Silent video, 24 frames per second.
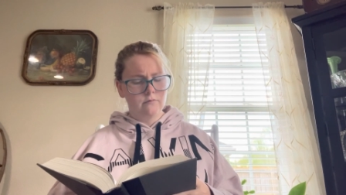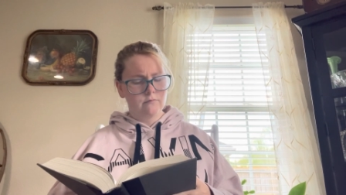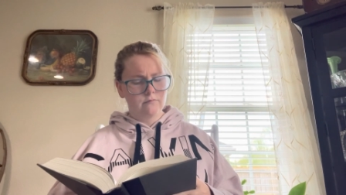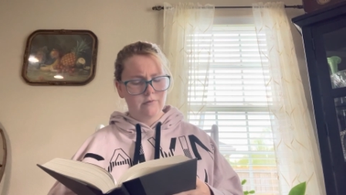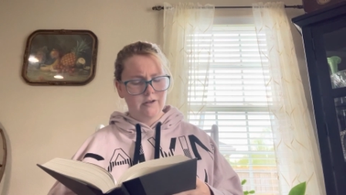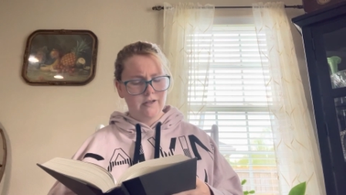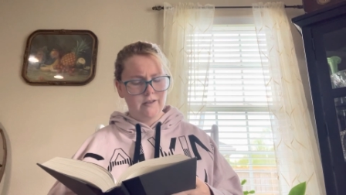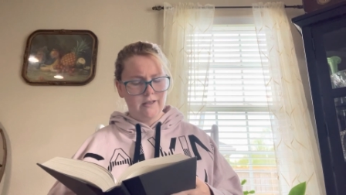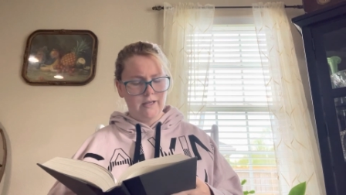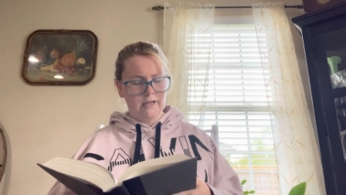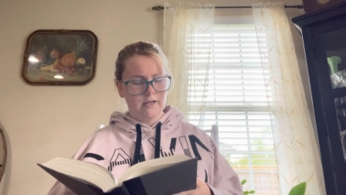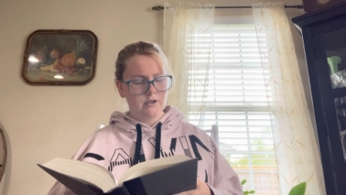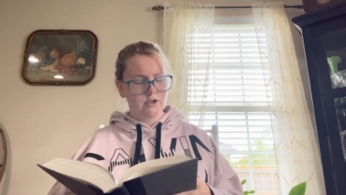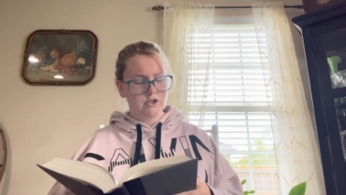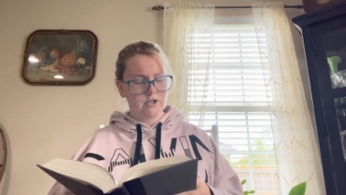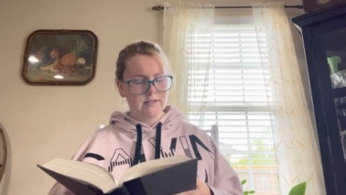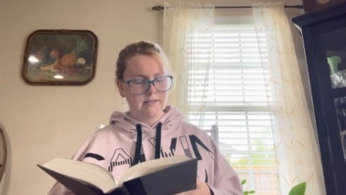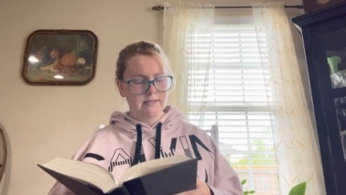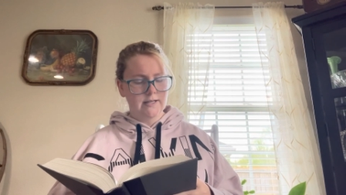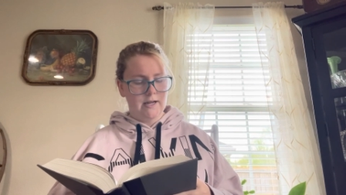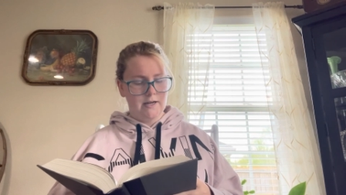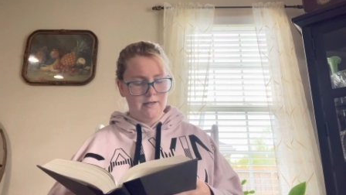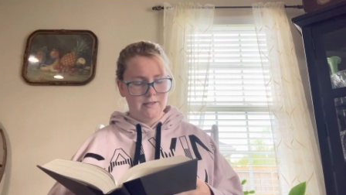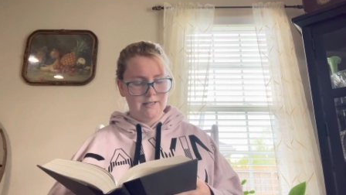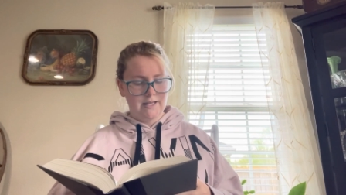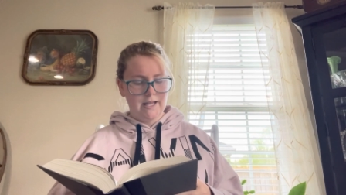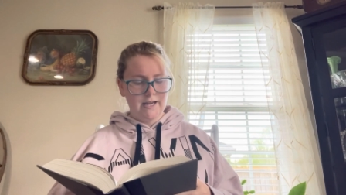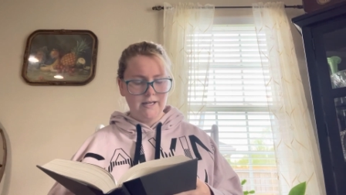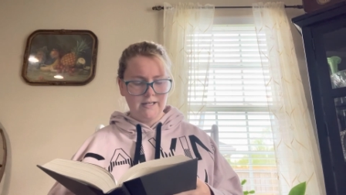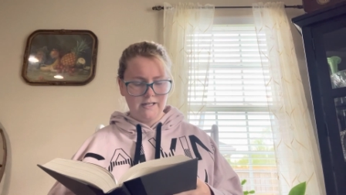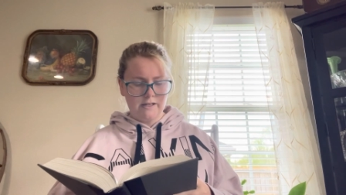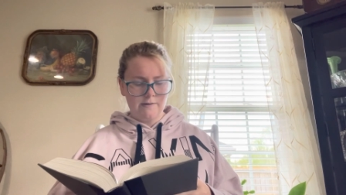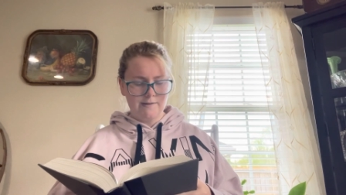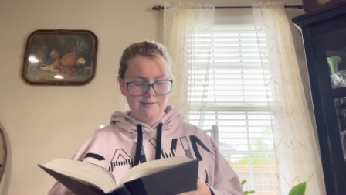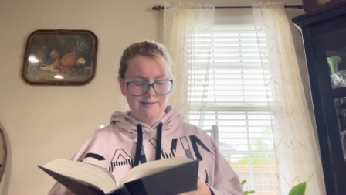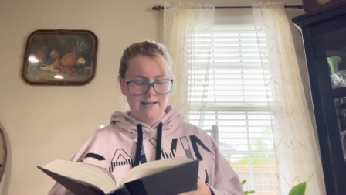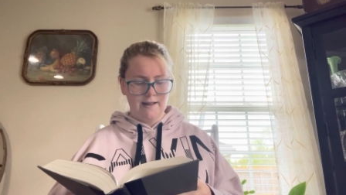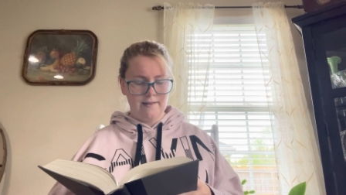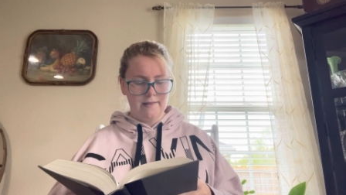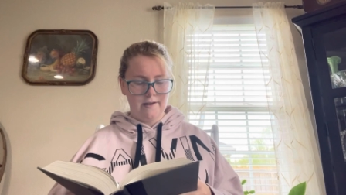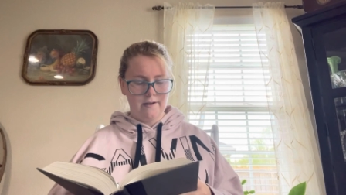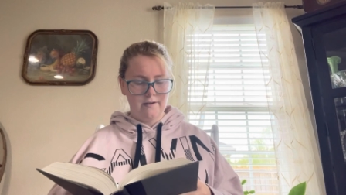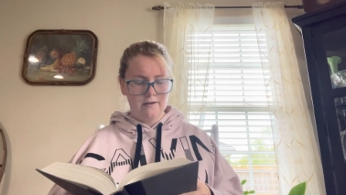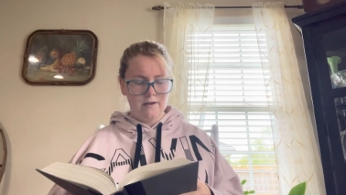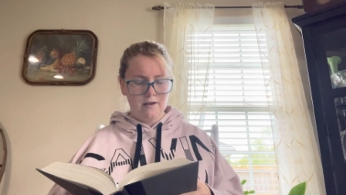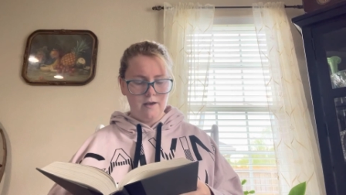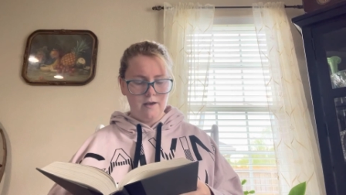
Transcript: Really, she said. Thank you, Stella.